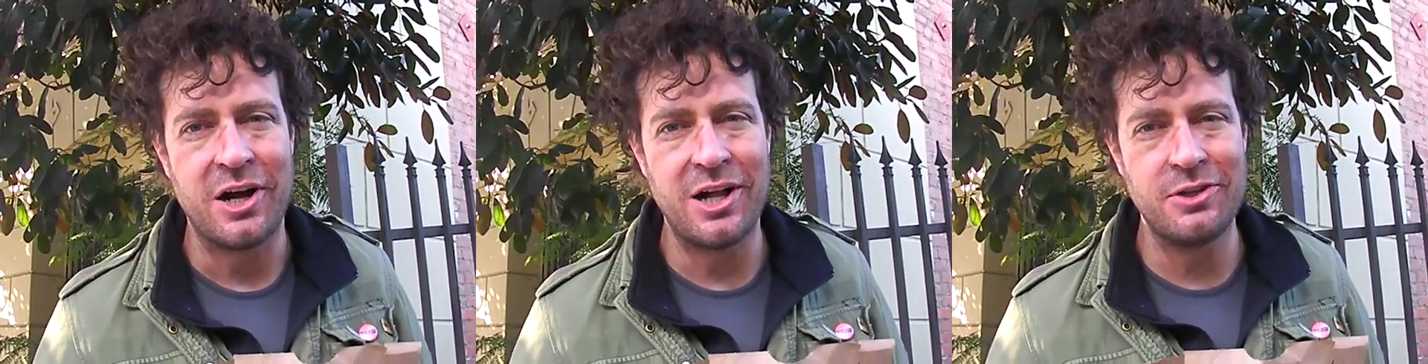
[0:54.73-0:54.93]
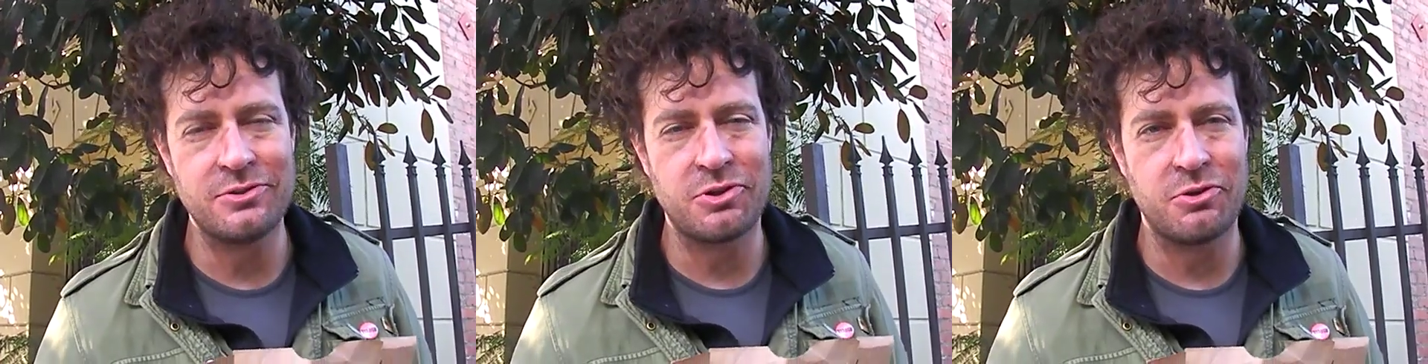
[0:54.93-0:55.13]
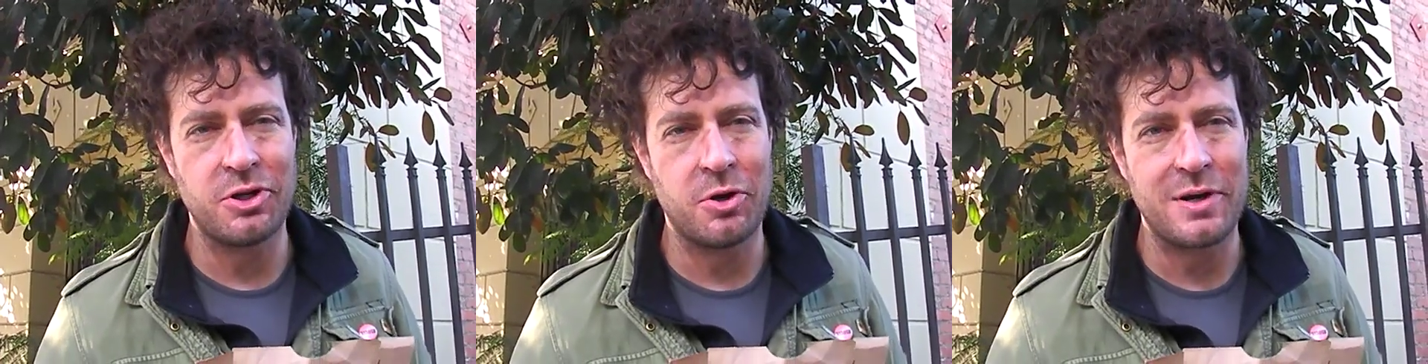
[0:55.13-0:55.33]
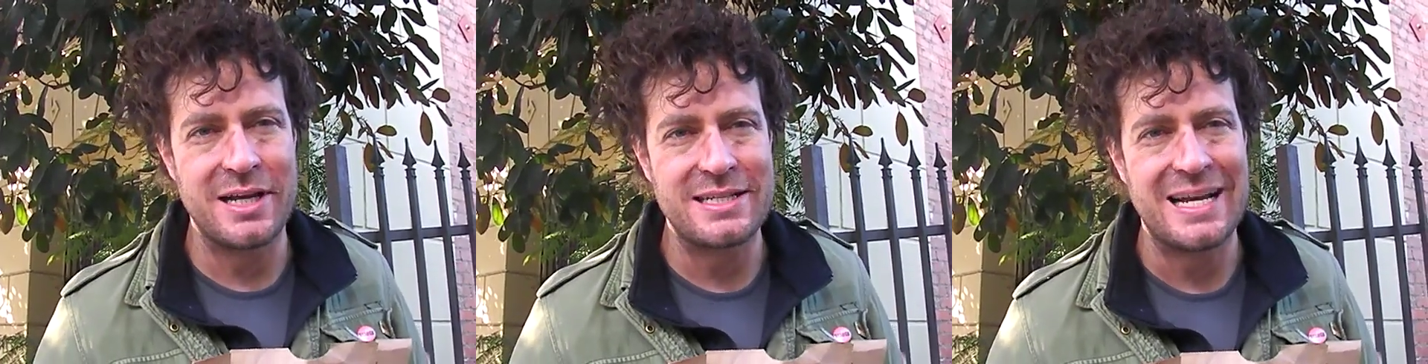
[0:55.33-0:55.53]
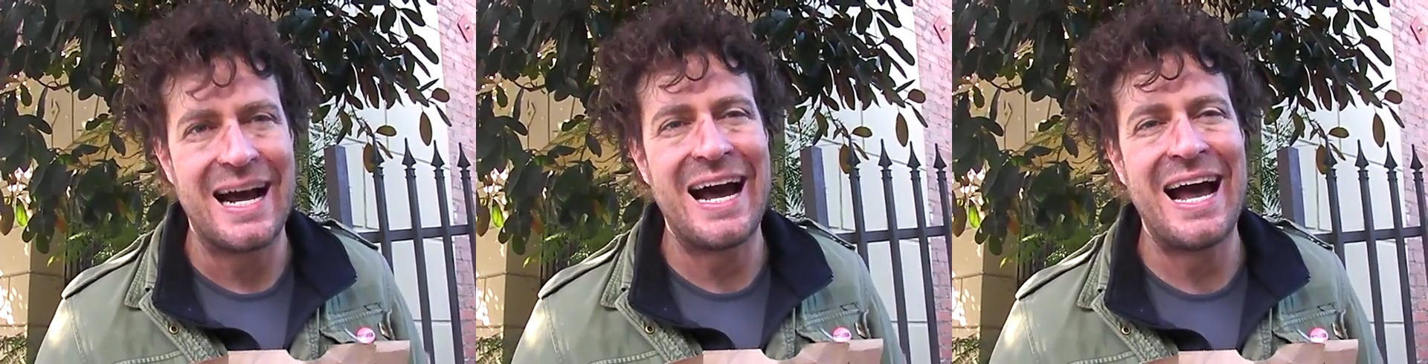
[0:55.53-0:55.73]
also known
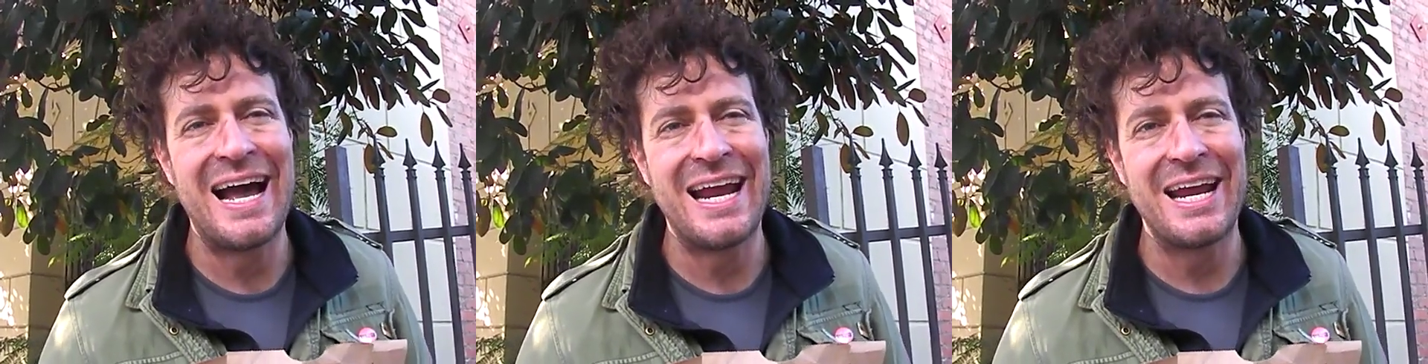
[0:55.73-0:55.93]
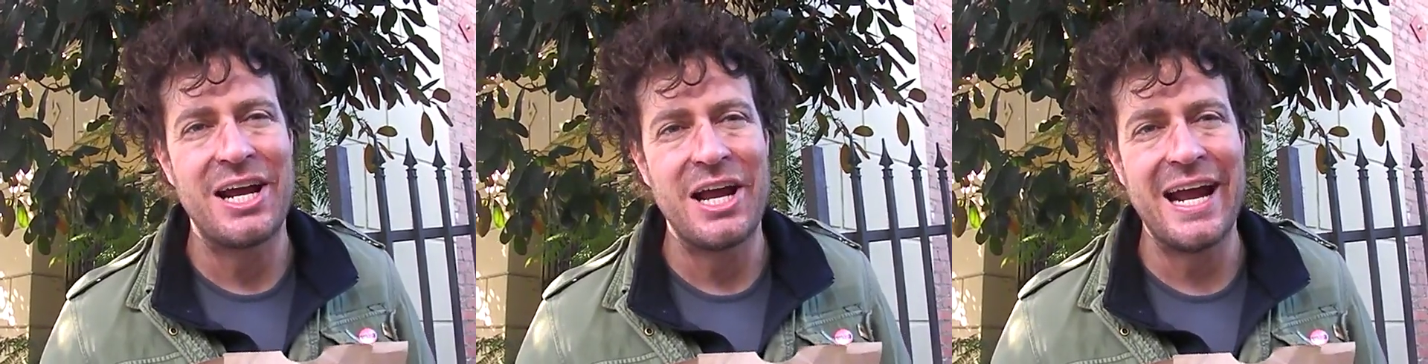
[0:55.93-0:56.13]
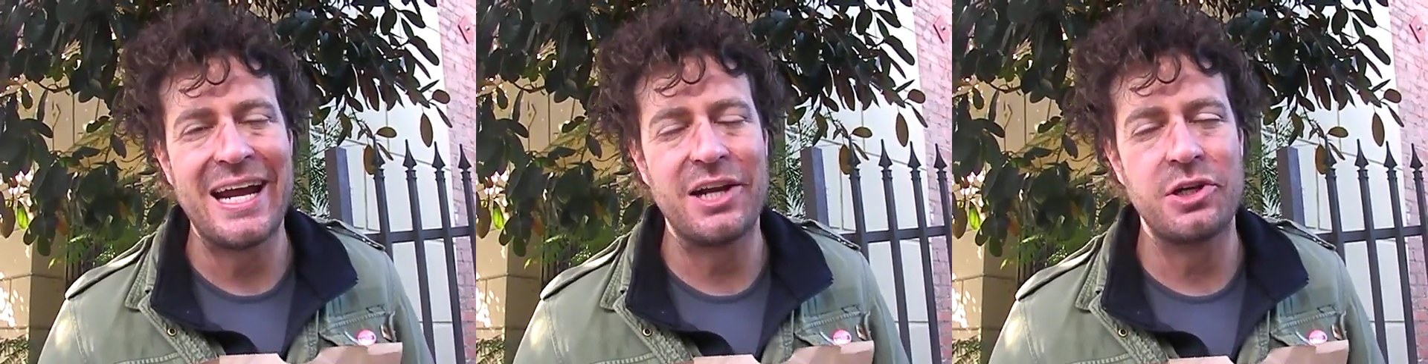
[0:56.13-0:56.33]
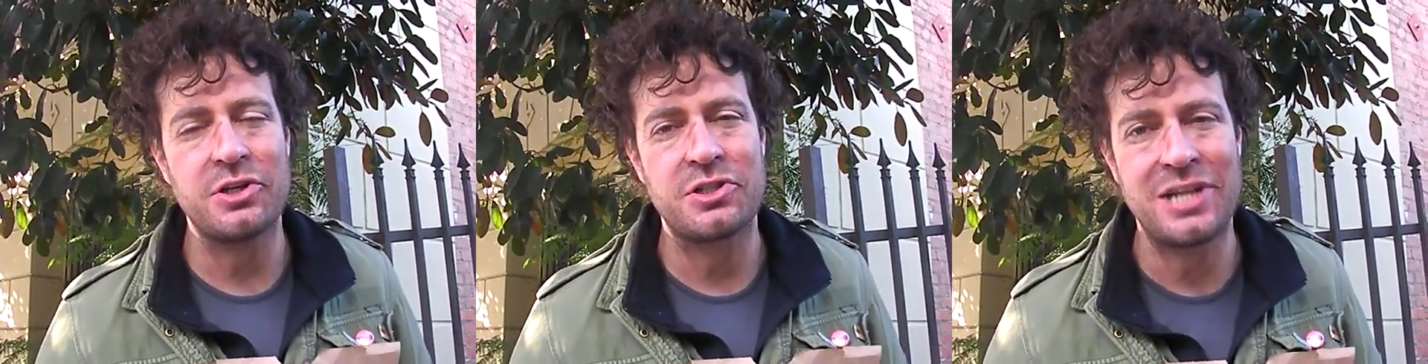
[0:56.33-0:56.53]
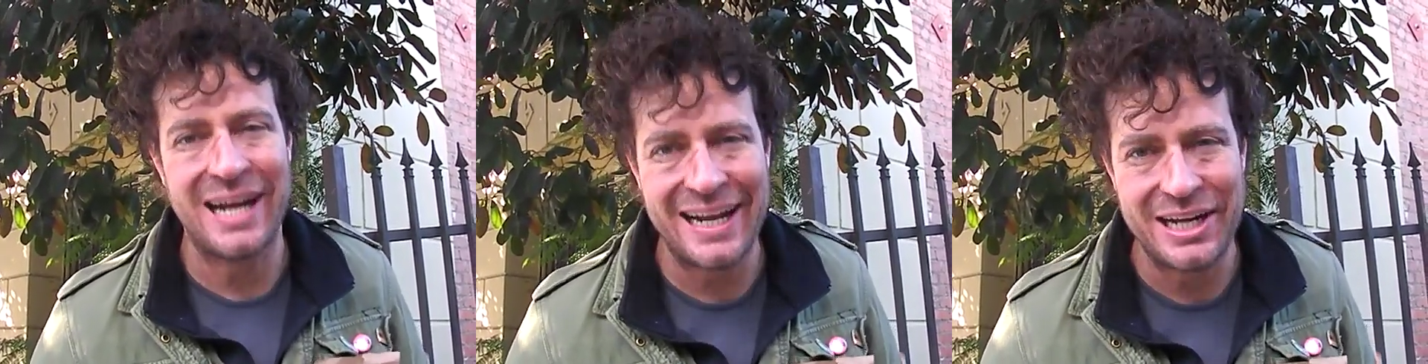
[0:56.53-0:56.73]
as high and
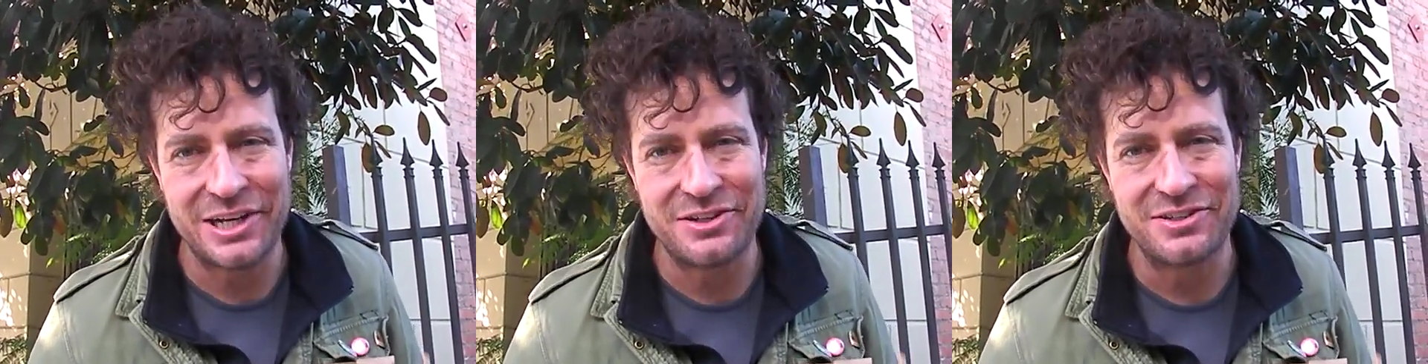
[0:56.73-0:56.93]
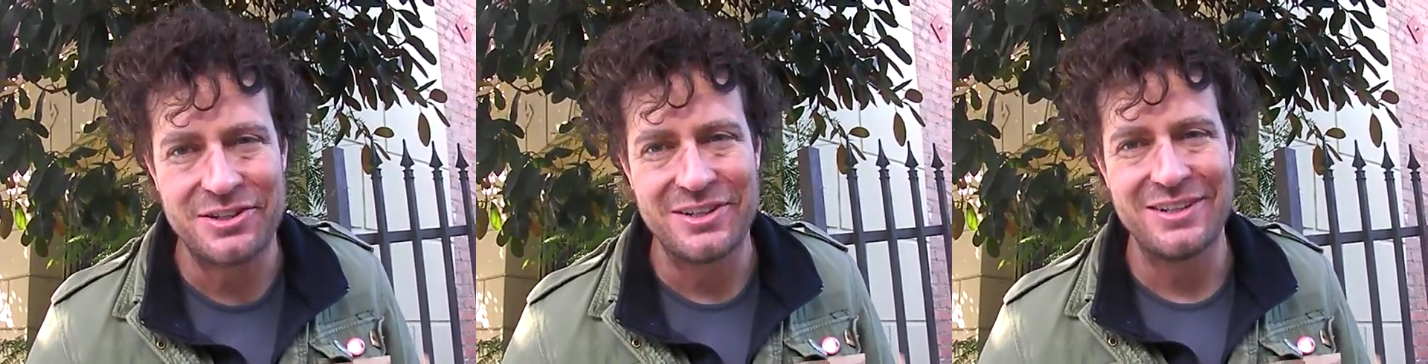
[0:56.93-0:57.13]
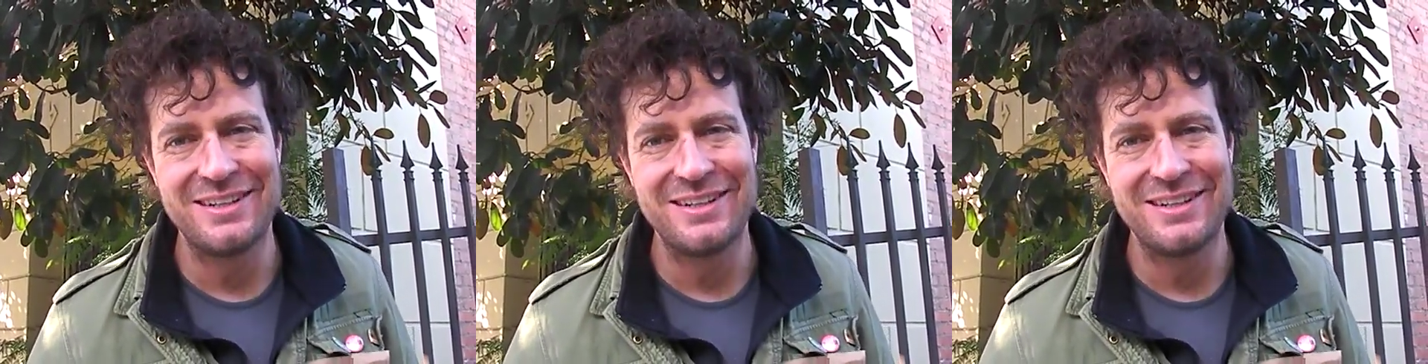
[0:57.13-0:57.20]
tight.